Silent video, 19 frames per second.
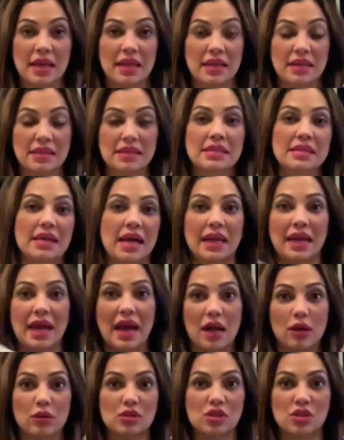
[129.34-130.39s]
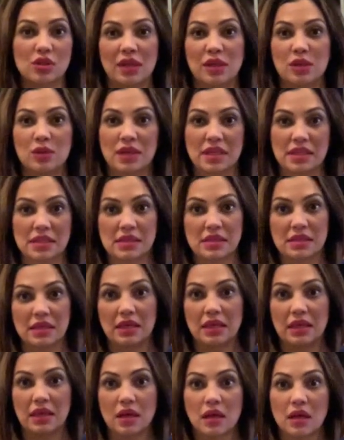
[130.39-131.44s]
inside out so that you can
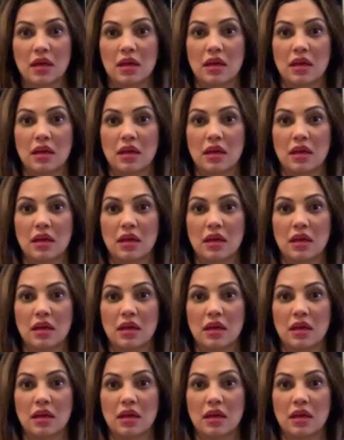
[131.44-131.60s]
see